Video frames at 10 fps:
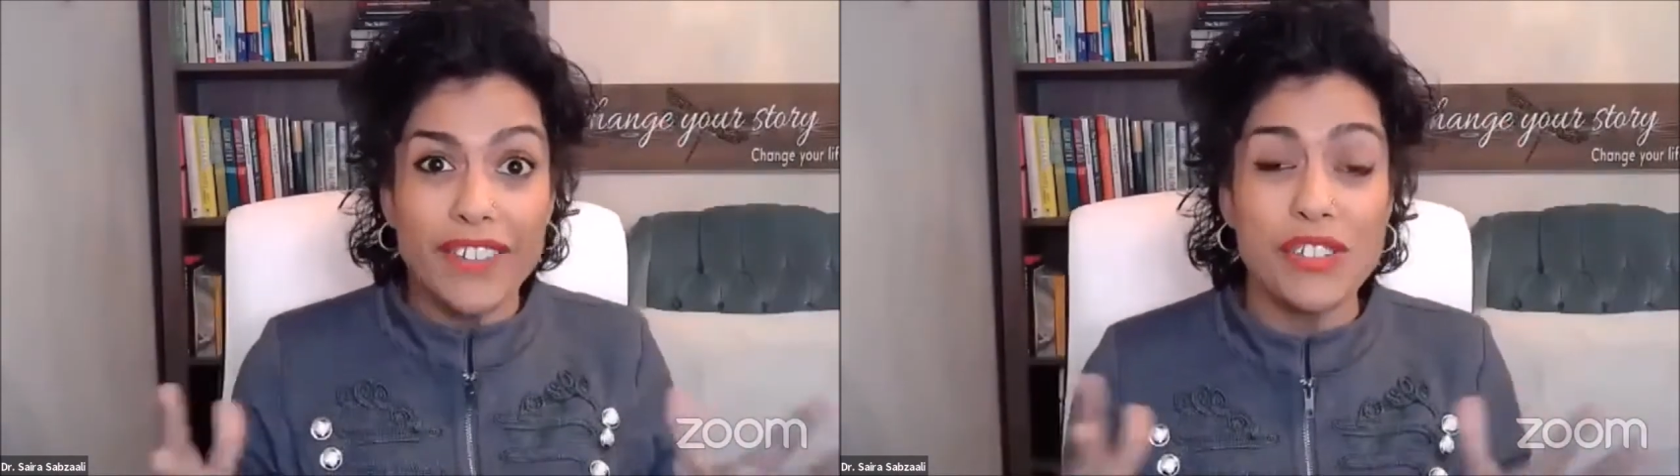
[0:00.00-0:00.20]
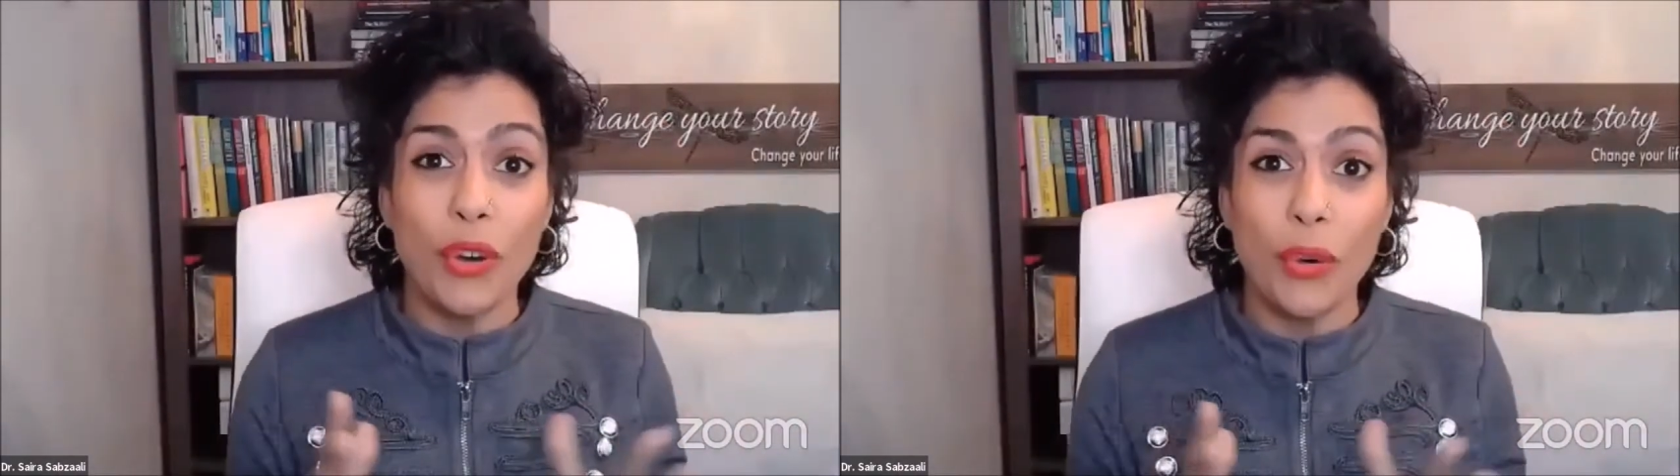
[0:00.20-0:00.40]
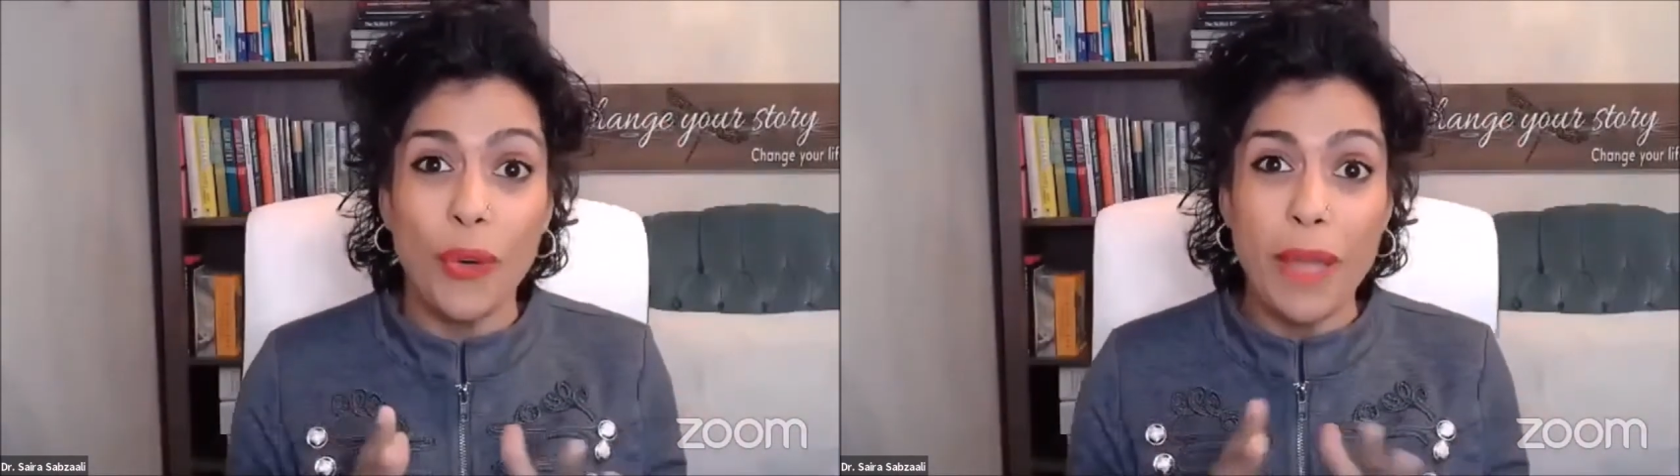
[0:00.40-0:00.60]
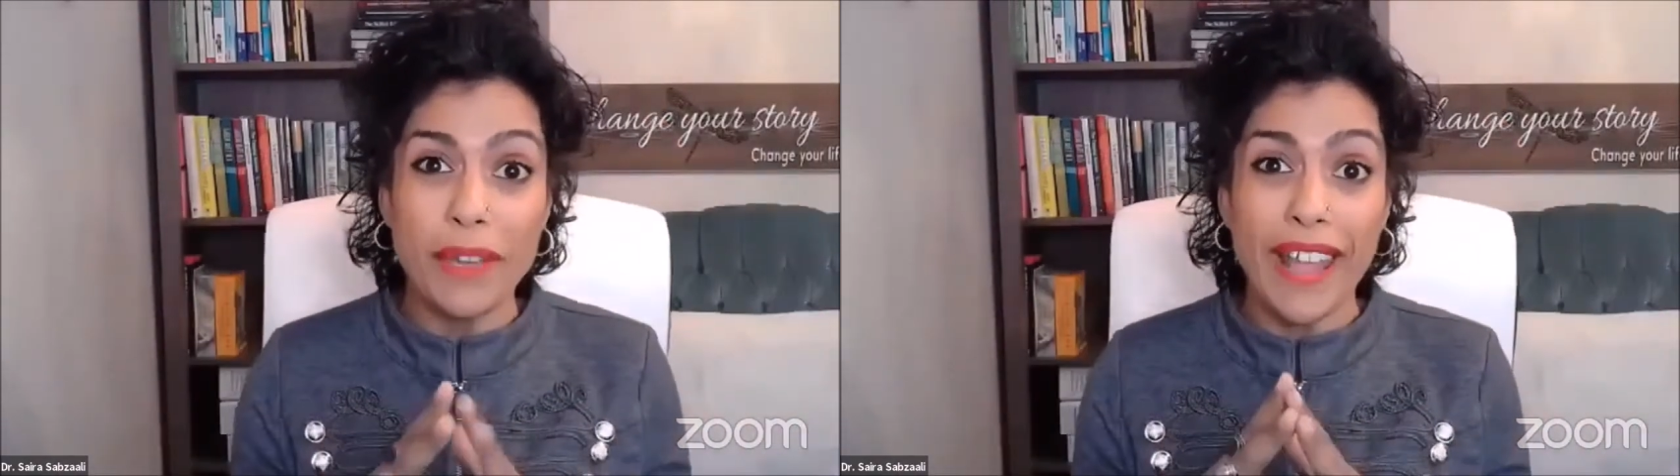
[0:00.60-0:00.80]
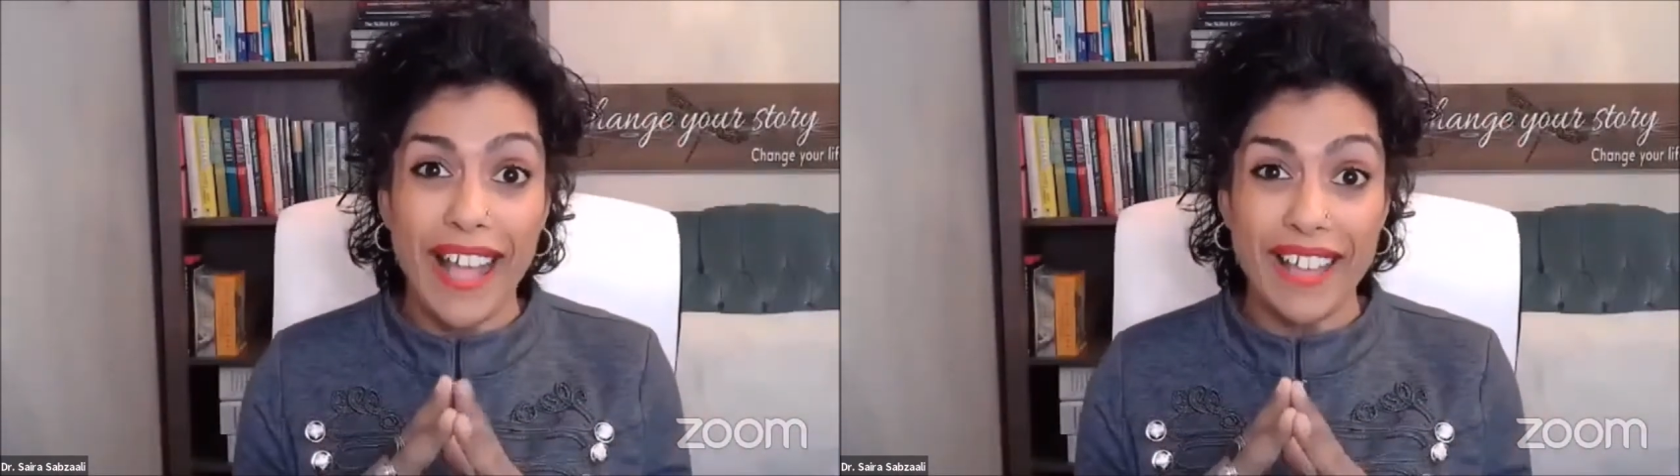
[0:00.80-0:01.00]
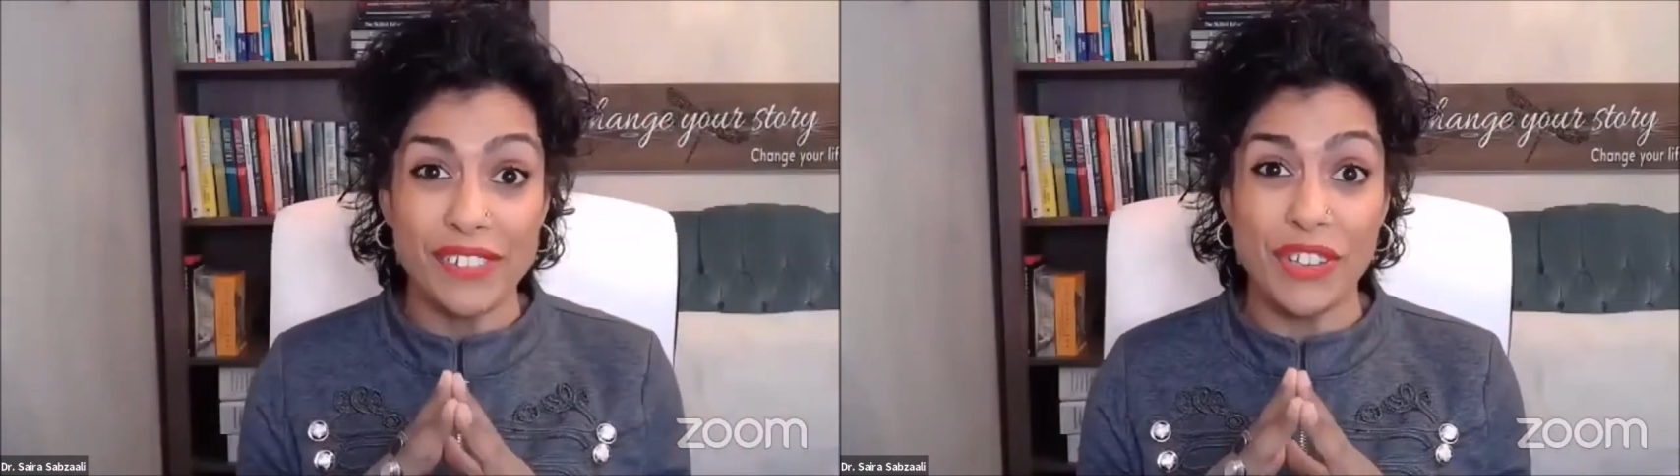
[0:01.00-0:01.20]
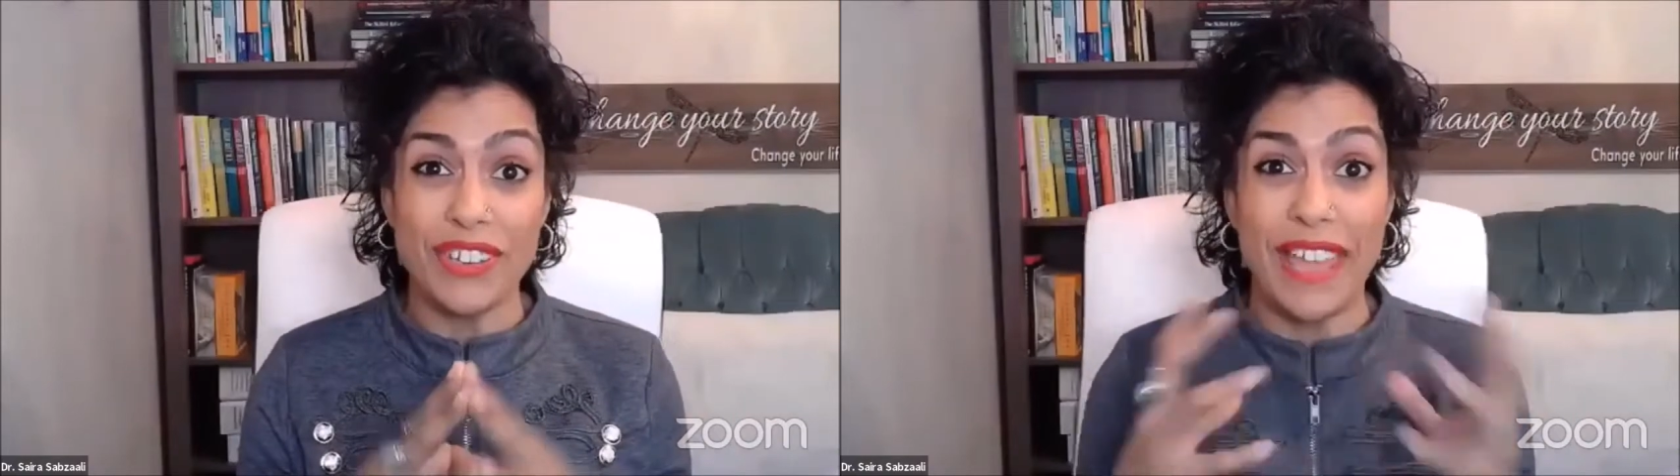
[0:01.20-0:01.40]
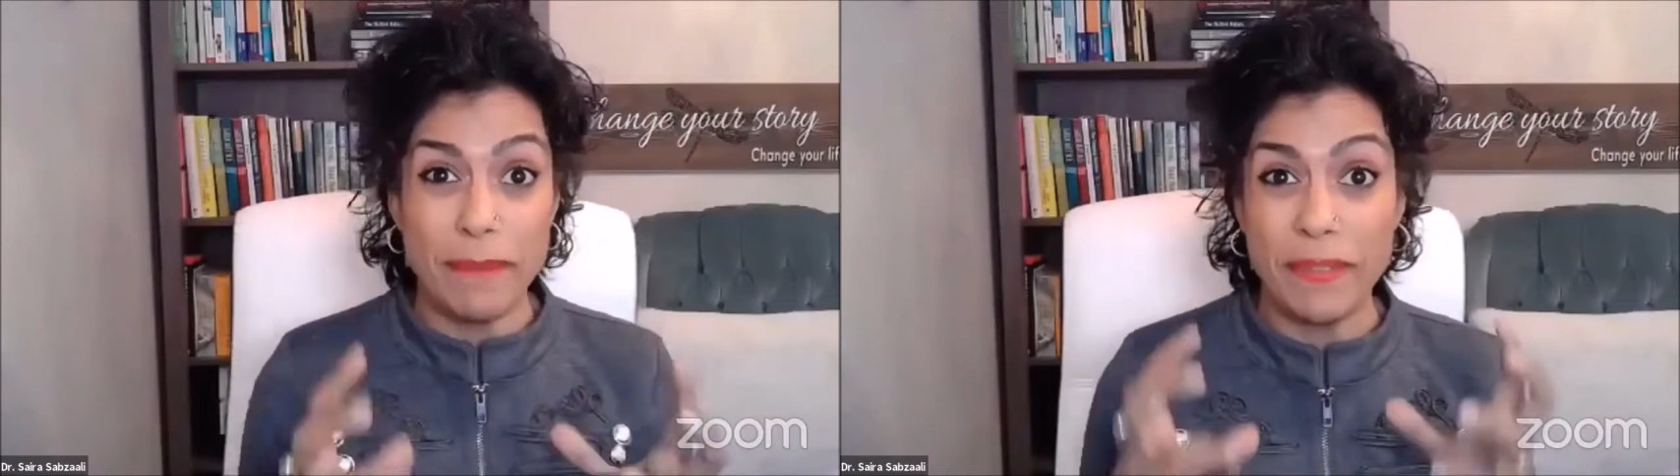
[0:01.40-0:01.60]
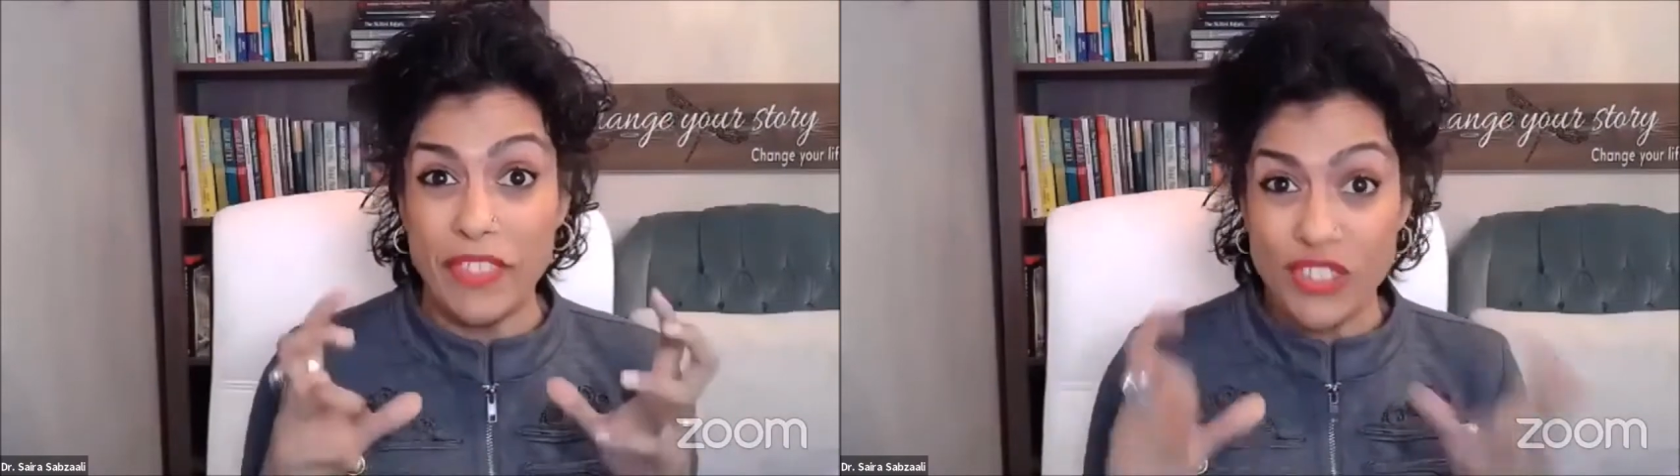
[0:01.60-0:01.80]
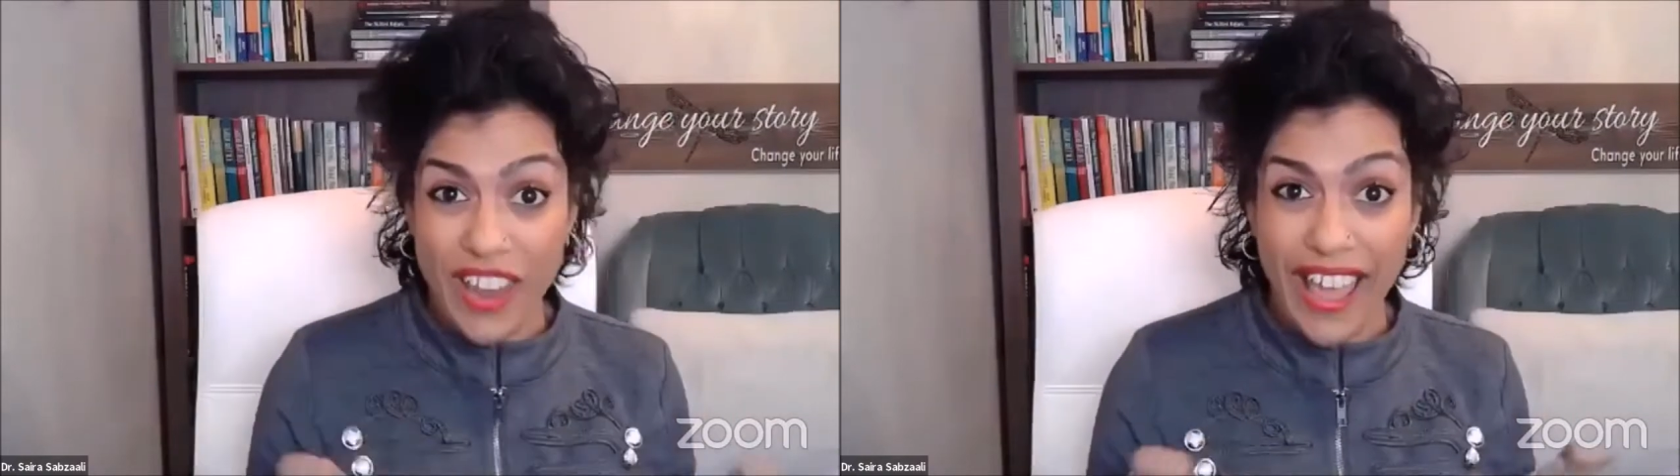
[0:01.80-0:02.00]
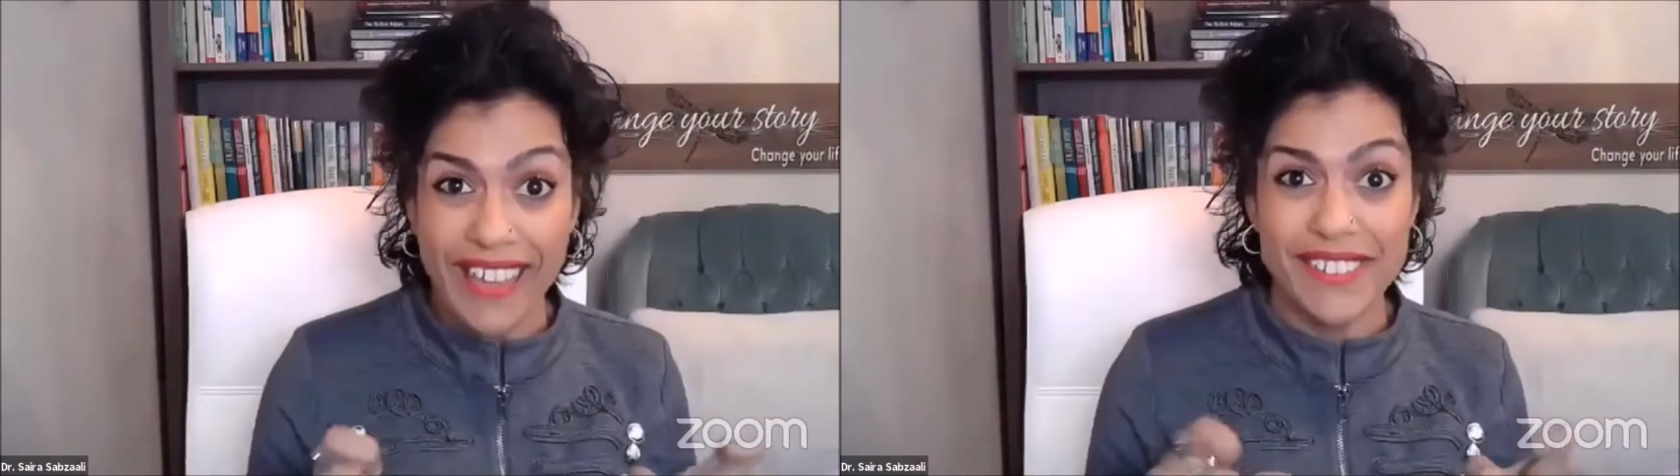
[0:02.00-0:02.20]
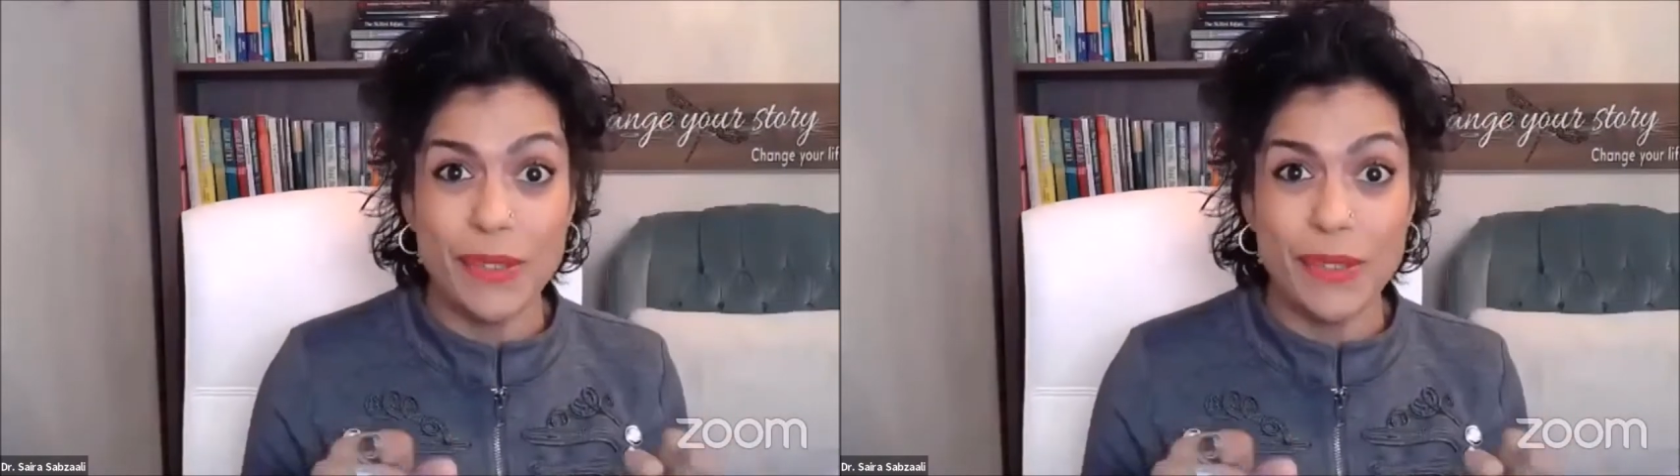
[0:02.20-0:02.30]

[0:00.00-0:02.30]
So I'm going to ask you to type in the chat.